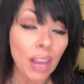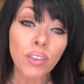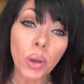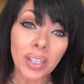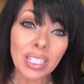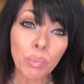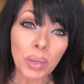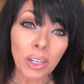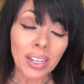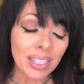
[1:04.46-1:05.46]
if you
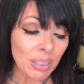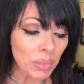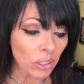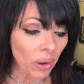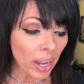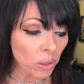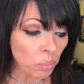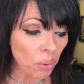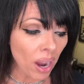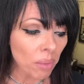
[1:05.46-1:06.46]
experience mental health
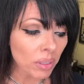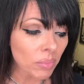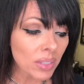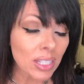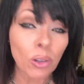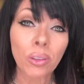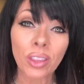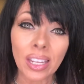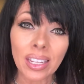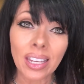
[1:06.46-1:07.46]
problems, your
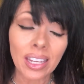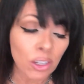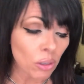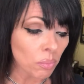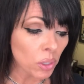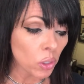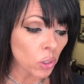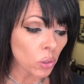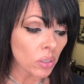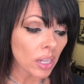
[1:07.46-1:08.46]
thinking, your
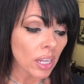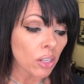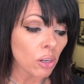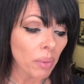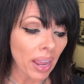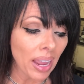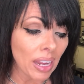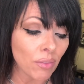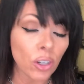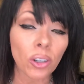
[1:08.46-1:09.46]
mood, your
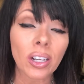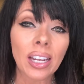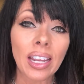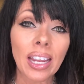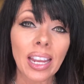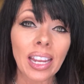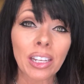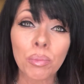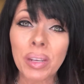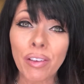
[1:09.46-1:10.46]
behavior, it
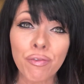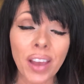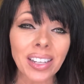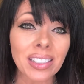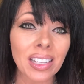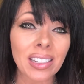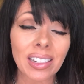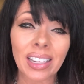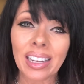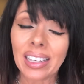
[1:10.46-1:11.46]
could be affected,
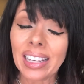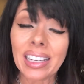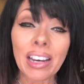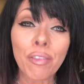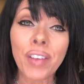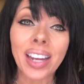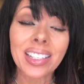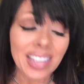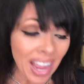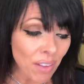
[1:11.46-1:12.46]
and it
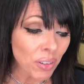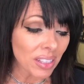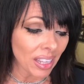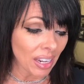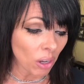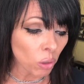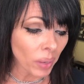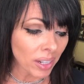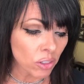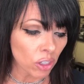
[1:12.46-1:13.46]
affects everything
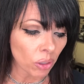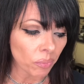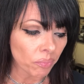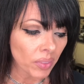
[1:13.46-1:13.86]
around you.